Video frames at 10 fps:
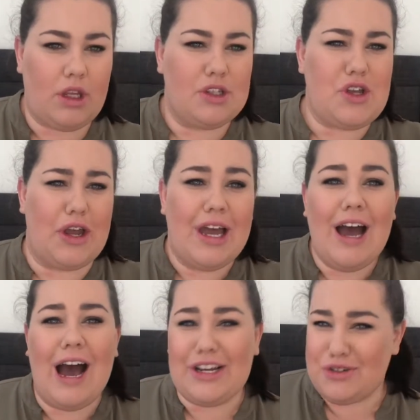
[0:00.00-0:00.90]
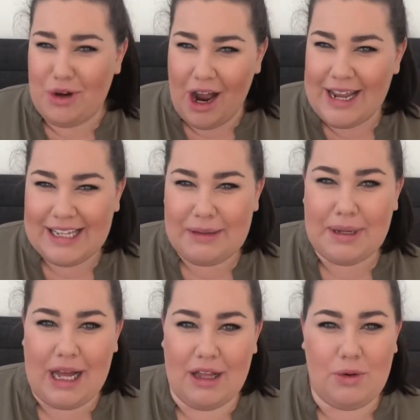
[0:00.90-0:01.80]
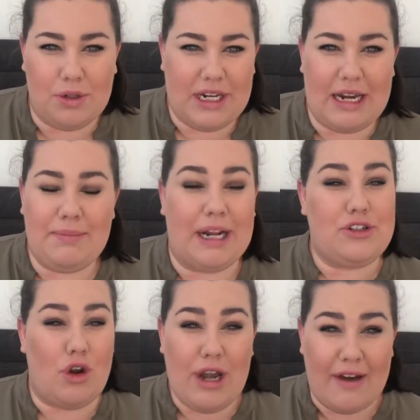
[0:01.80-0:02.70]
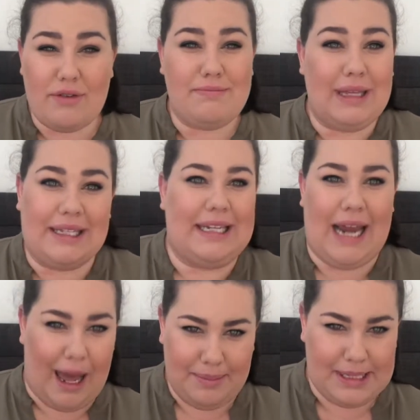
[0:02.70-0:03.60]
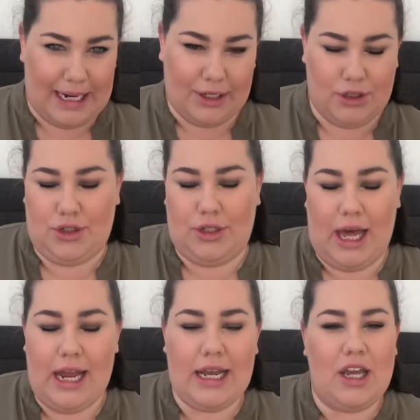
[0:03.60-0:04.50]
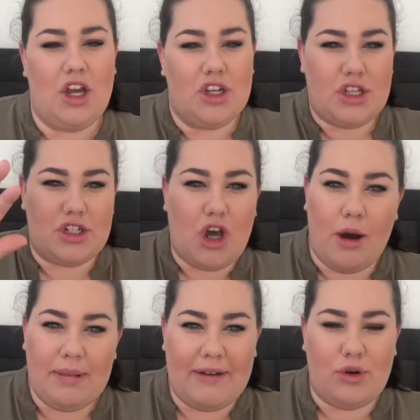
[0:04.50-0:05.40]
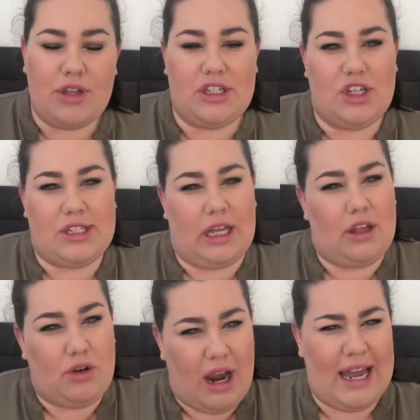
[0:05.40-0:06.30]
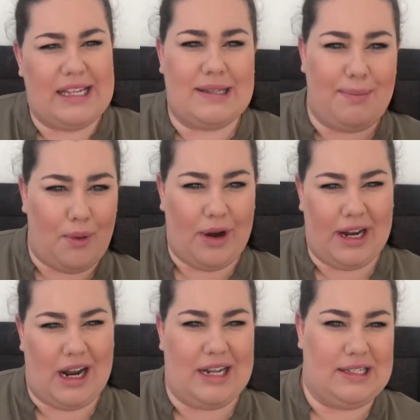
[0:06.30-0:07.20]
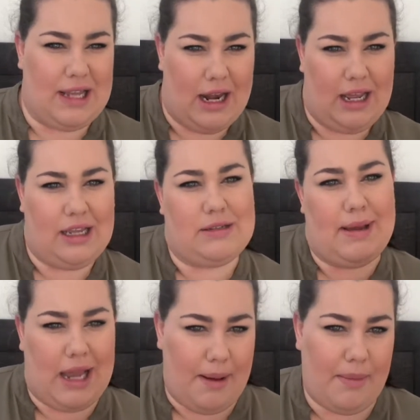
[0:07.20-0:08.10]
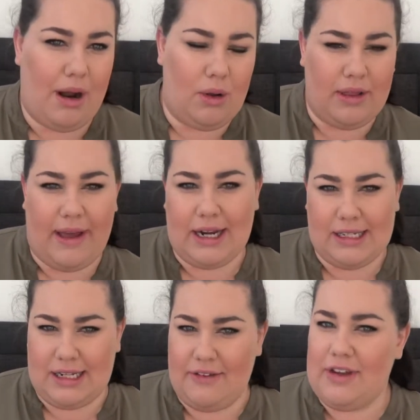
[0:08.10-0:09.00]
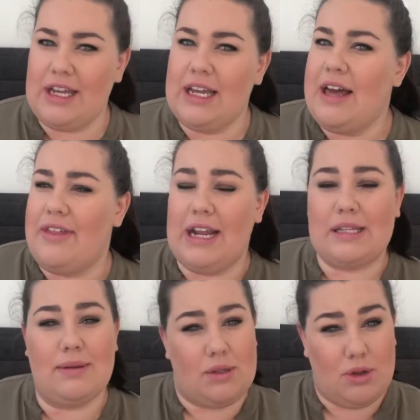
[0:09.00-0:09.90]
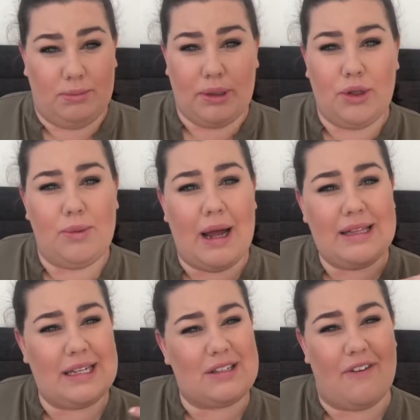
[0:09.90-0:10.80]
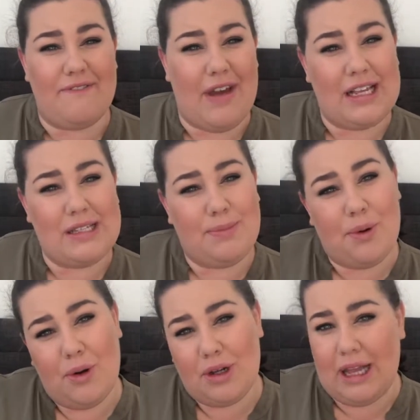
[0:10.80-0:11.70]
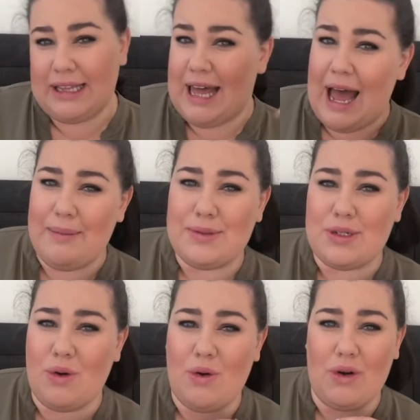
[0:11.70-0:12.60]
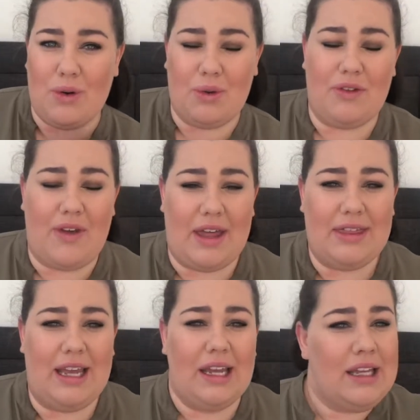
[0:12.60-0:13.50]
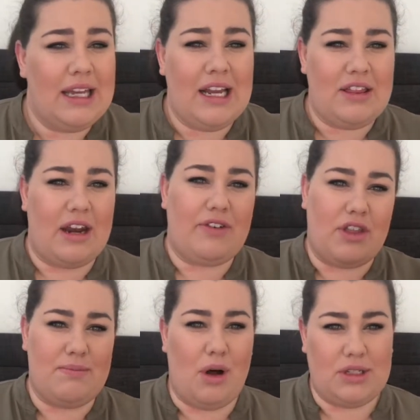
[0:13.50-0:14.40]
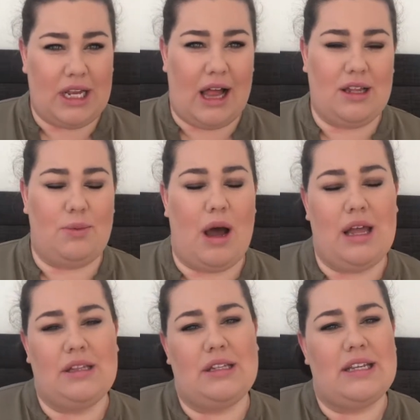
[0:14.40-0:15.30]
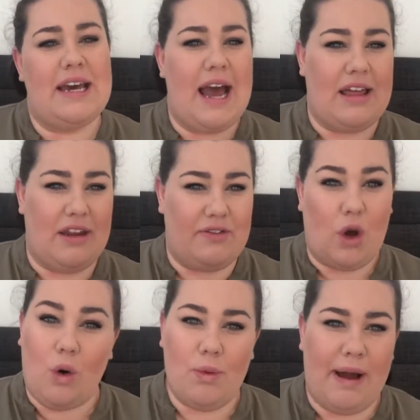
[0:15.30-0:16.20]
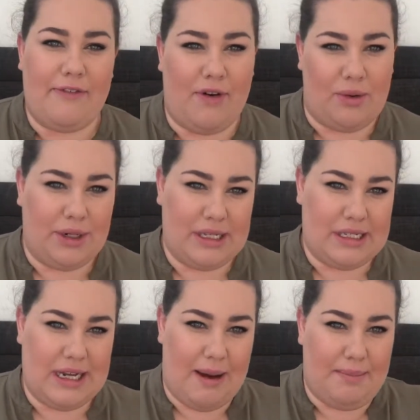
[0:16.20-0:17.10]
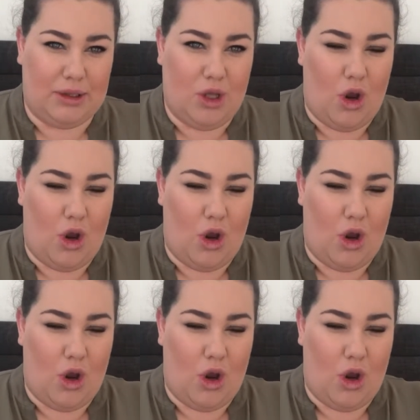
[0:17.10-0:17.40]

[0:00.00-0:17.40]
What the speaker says: So I try and keep it color coordinated, but I don't have a million apps that I can do that. So the top level, there's just like the grays, the boring kind of settings, my camera, all of that kind of stuff. The next one's all the blue ones. That's got Facebook, like the App Store and all of that in there. Then I've got the multicolored ones, and then I've got all my folders down below.